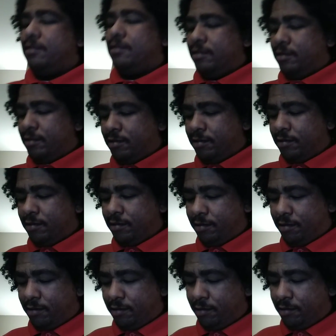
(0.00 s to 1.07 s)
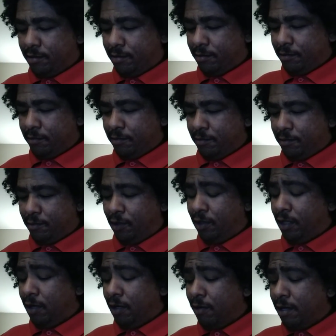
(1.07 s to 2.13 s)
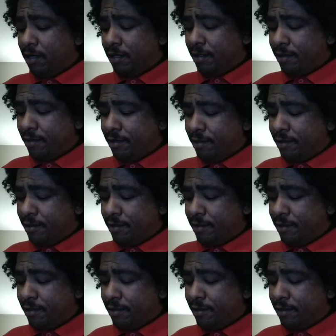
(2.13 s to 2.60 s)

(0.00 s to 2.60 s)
pet her head with it. You said what?